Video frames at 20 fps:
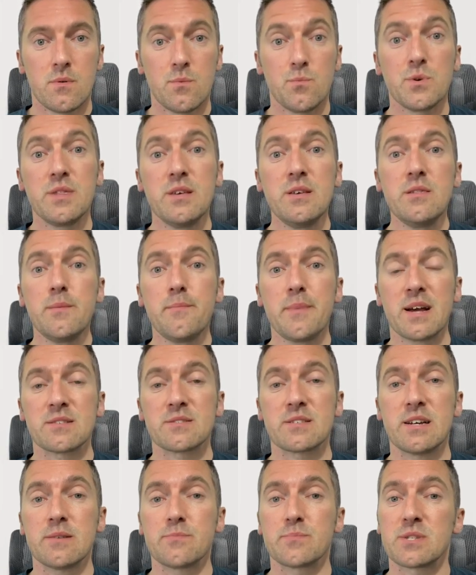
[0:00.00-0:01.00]
Within the
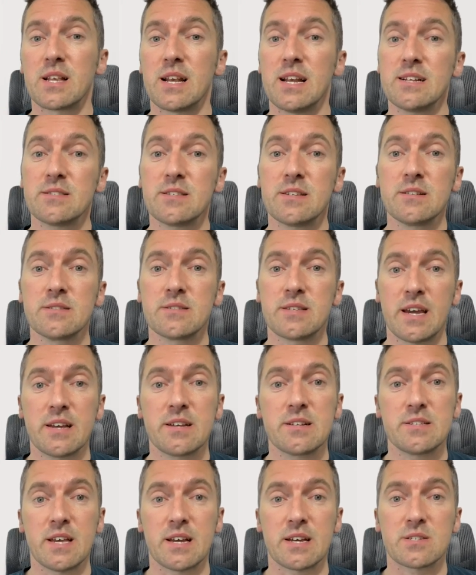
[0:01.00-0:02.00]
Maths app, selecting
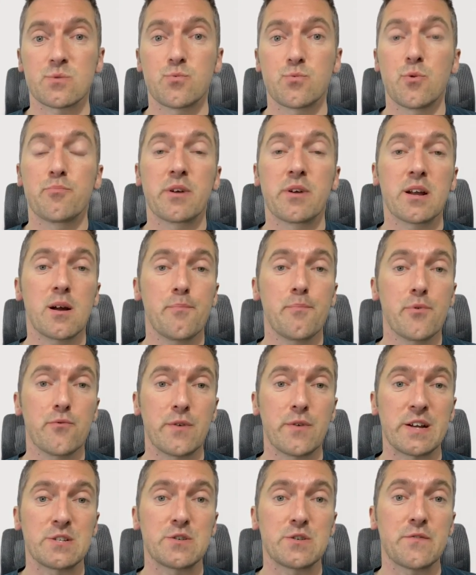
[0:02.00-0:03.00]
Take a Test will bring up a
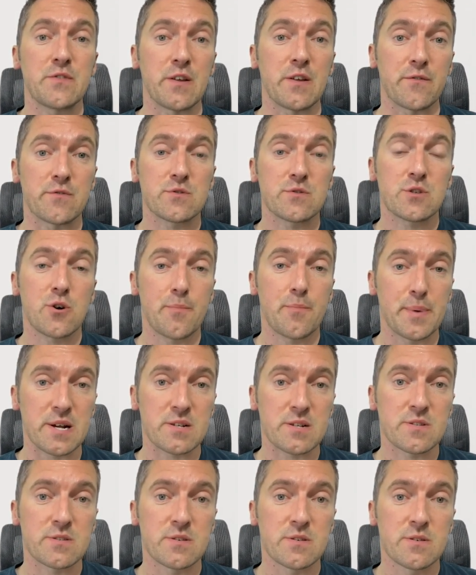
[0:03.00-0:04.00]
range of different
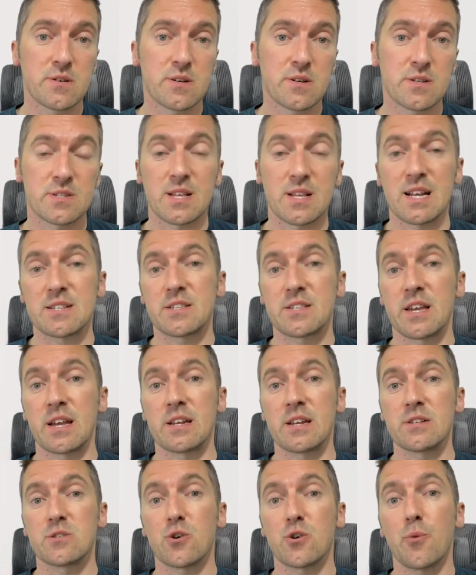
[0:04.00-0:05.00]
topics. Selecting
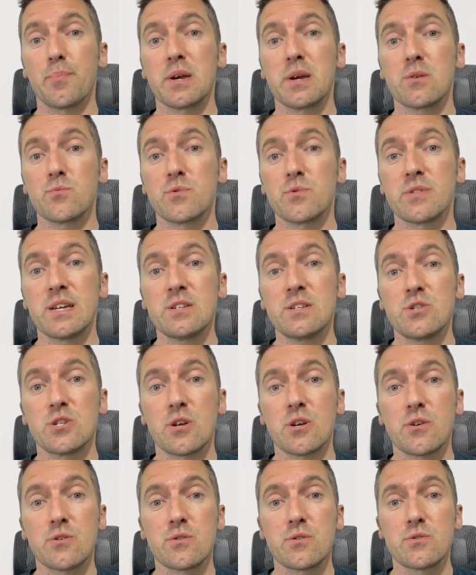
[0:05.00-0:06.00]
any topic will then
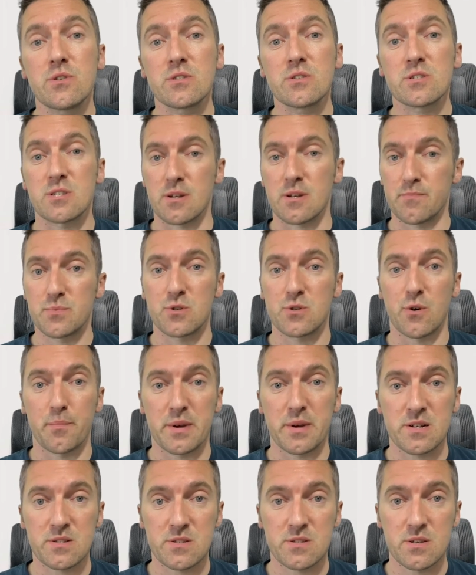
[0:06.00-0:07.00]
show you the
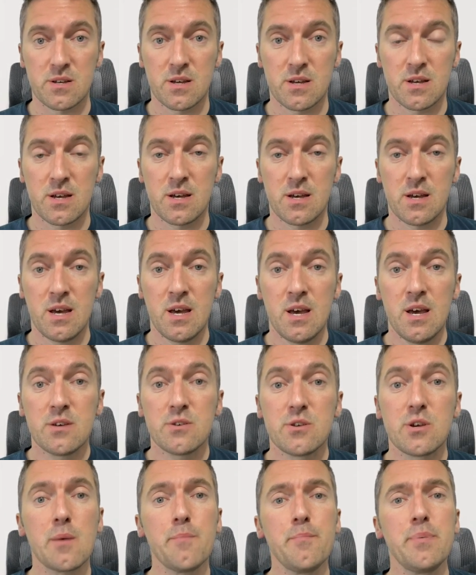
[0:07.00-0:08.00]
subtopics.
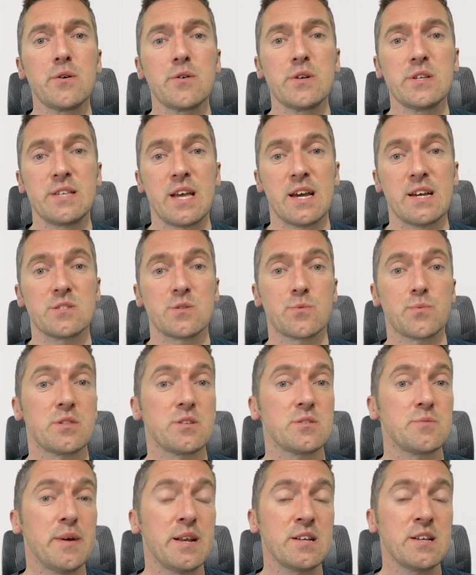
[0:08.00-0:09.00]
You can build a test with
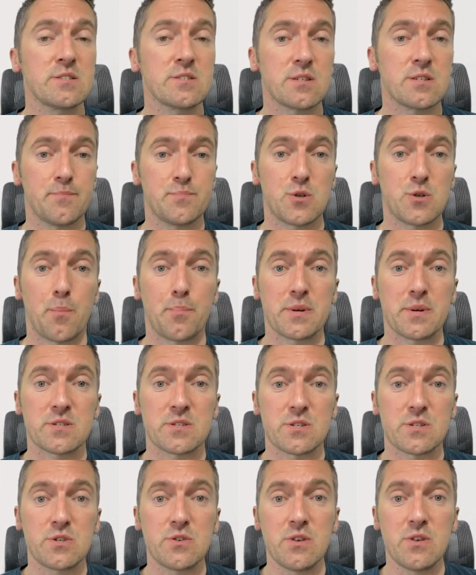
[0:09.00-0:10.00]
as many
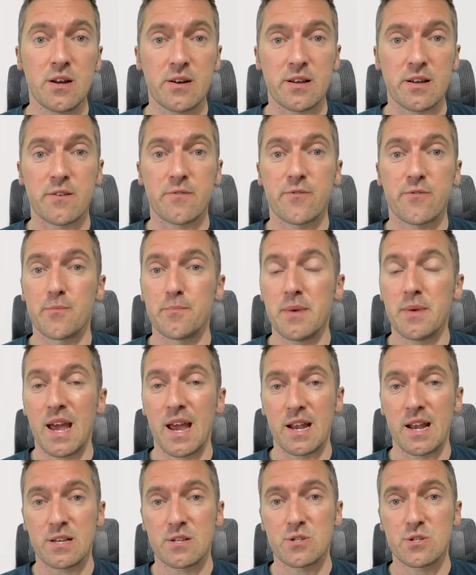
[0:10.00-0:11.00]
subtopics as you like from
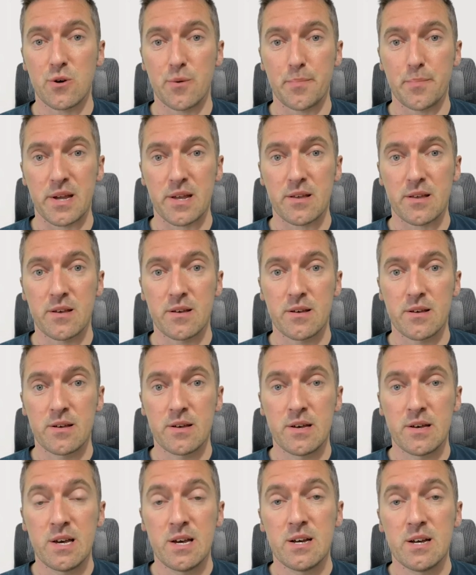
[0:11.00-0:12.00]
any topic.
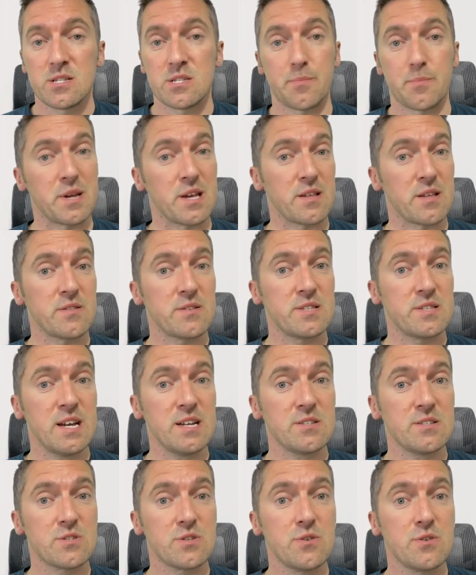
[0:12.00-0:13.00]
To begin the
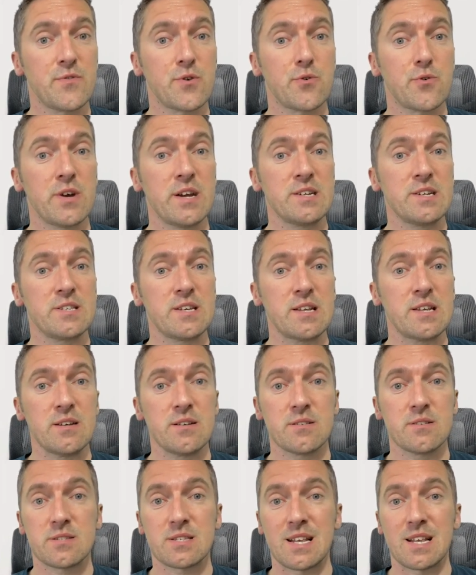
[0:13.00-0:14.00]
test you've
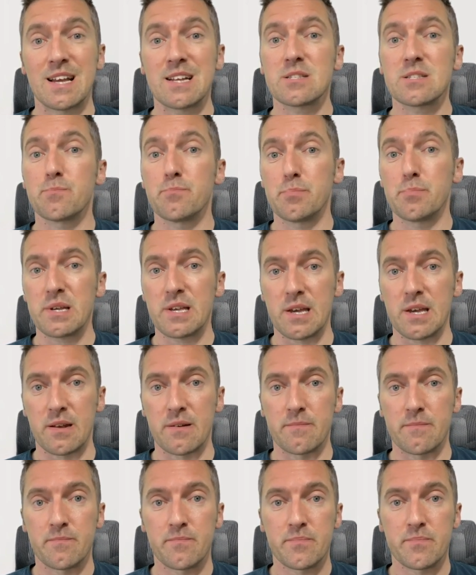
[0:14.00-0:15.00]
created, select Begin.